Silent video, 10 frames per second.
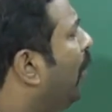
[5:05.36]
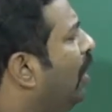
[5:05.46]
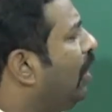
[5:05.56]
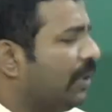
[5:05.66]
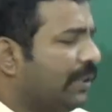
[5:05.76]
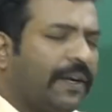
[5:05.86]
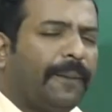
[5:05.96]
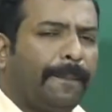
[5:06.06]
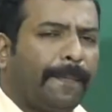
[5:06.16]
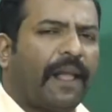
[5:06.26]
1 equals
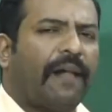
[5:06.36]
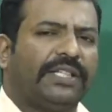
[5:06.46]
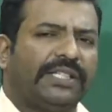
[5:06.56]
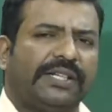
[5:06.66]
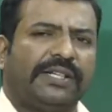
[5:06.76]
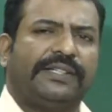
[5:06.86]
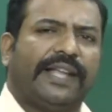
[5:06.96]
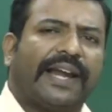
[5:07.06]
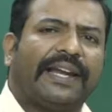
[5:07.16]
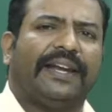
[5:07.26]
5, I will just
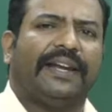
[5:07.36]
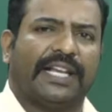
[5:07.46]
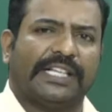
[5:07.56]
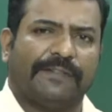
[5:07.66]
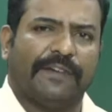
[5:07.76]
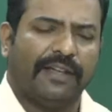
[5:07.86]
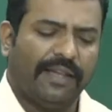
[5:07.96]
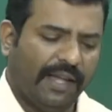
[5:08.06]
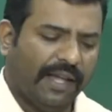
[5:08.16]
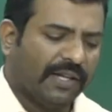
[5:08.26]
directly write it as 5.
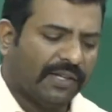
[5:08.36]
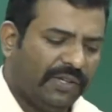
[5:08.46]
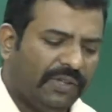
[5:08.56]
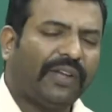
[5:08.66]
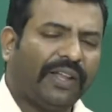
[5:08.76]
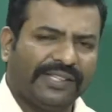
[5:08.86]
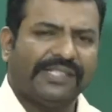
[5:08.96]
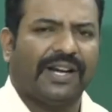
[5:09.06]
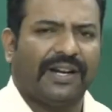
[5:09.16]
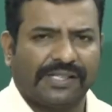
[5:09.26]
You can
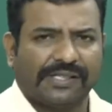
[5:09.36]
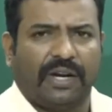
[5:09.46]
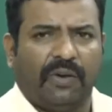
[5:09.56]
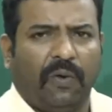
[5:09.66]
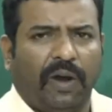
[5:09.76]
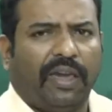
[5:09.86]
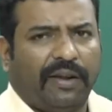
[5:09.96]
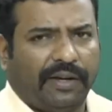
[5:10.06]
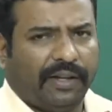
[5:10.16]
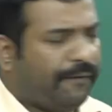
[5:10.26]
easily understand why
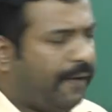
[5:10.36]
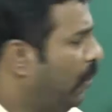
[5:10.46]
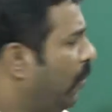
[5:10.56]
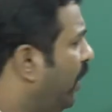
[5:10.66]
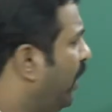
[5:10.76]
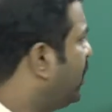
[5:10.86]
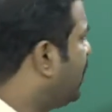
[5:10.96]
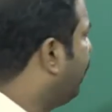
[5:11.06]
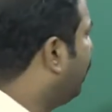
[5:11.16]
I written 5 over here, hence